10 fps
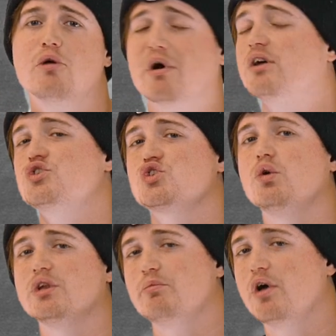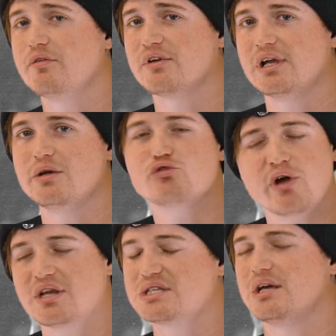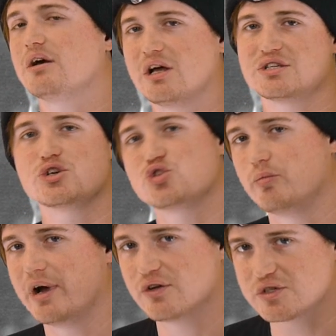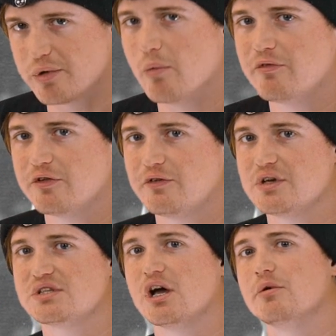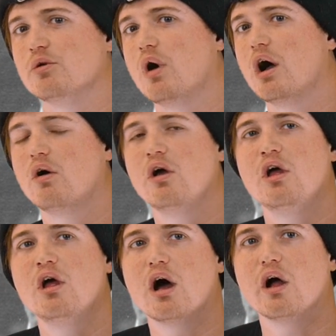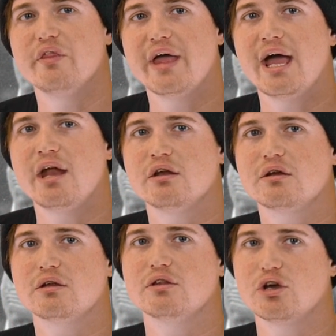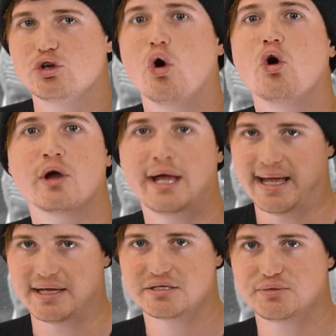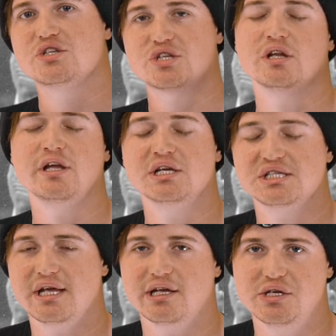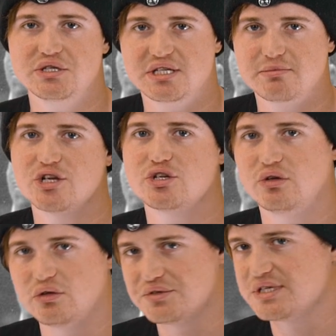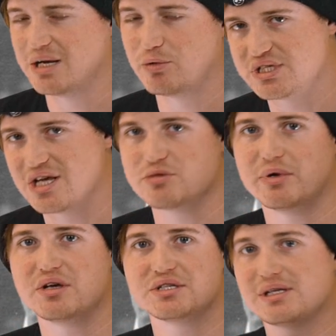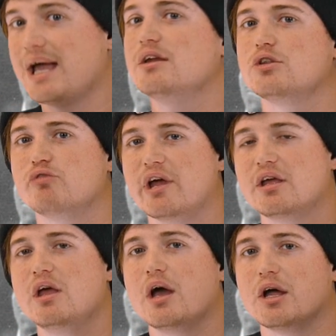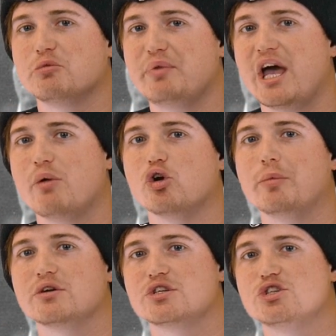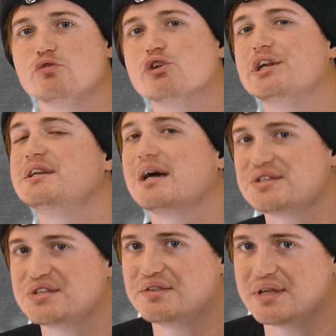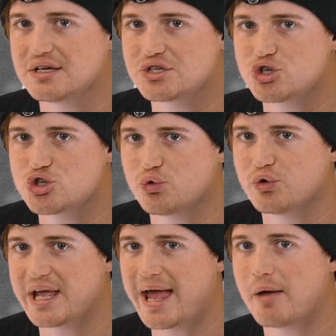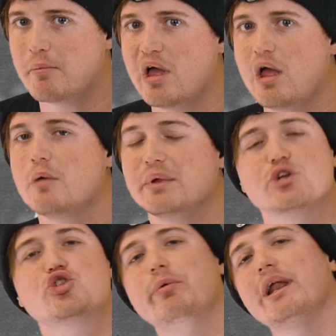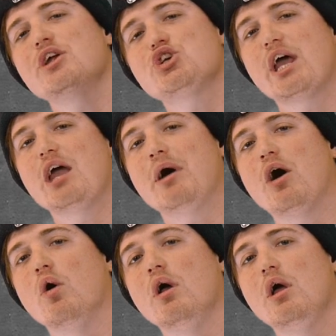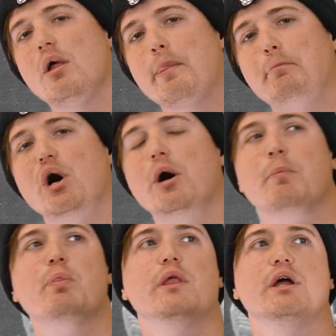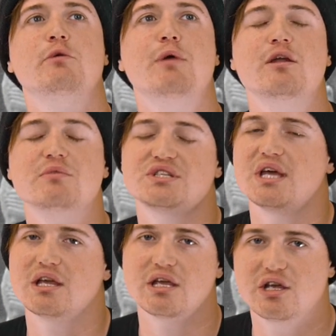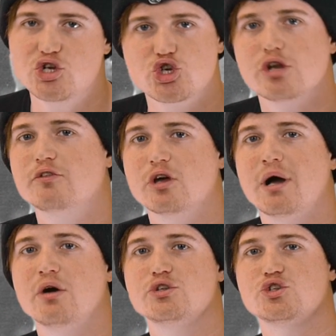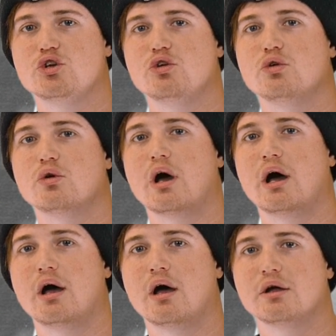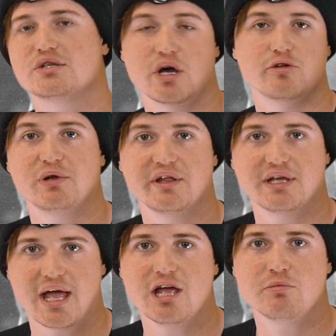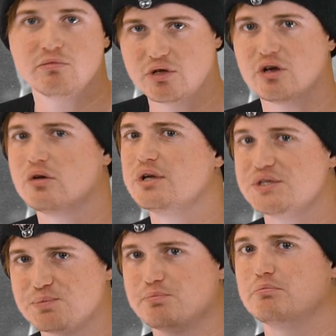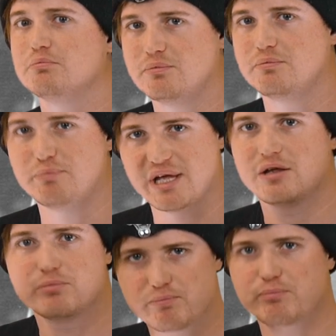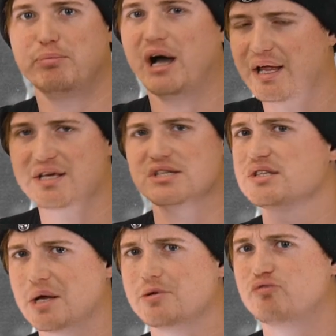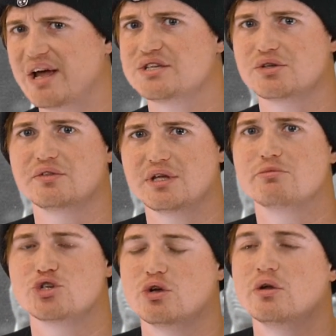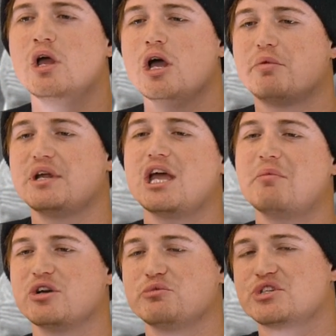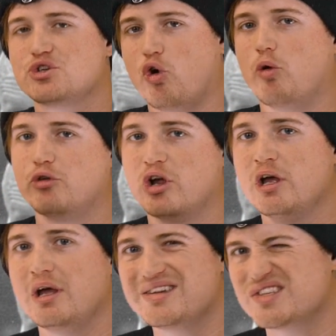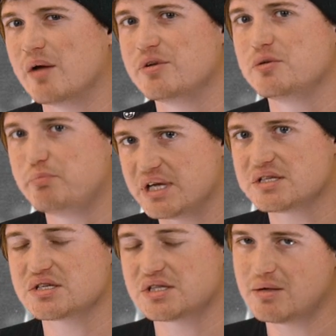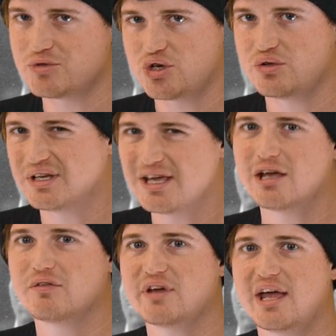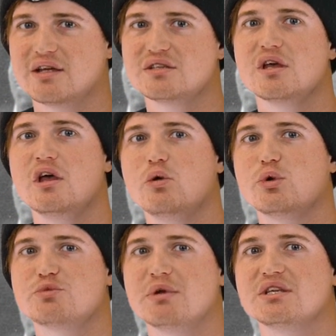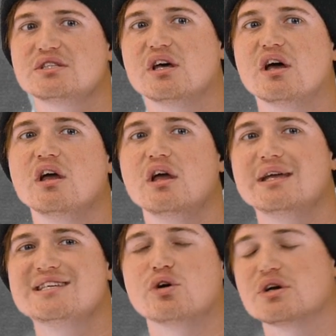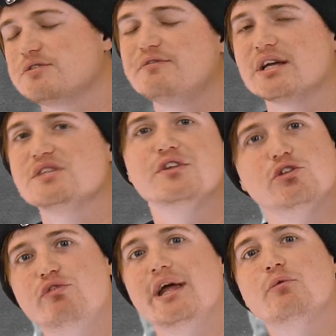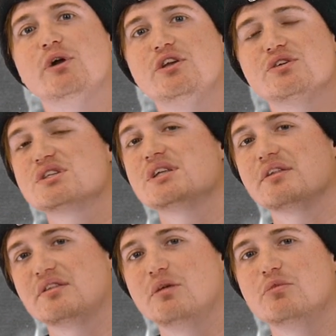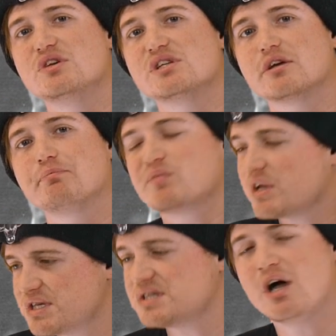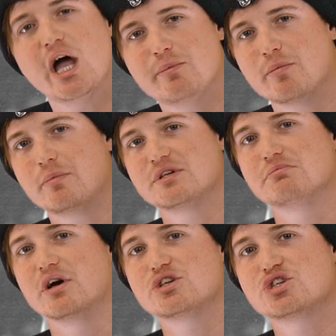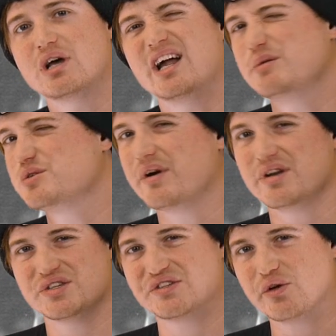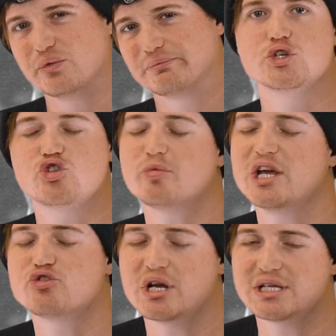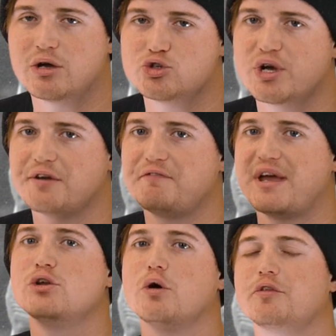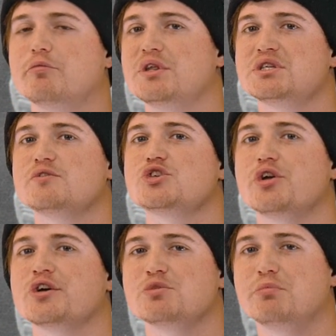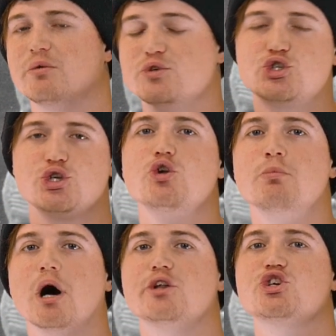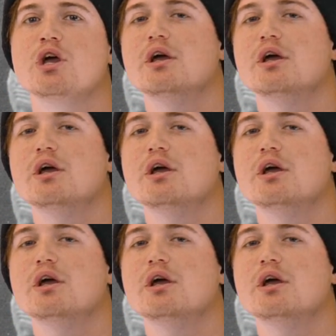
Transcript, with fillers: Michaels sold it perfectly. Great to see a classic Shawn Michaels bump for the first time in a while. And then the gong hit. Suddenly Undertaker used his magical teleportation power to get into the ring, and the pair were about to do really nasty things to Shawnee M. But then Triple H came out, but he made a mistake here. He should have come out to uh, time to play the game, you know, his big badass, it's time to wrestle theme tune. But he came out to his corporate, it's time to do business theme tune, the King of Kings, which means that he's not as effective in the ring when he uses that theme music doesn't hype him up as much, and he was wearing a suit. So Triple H ran down, tried to fend off the Brothers of Destruction, but it was too much.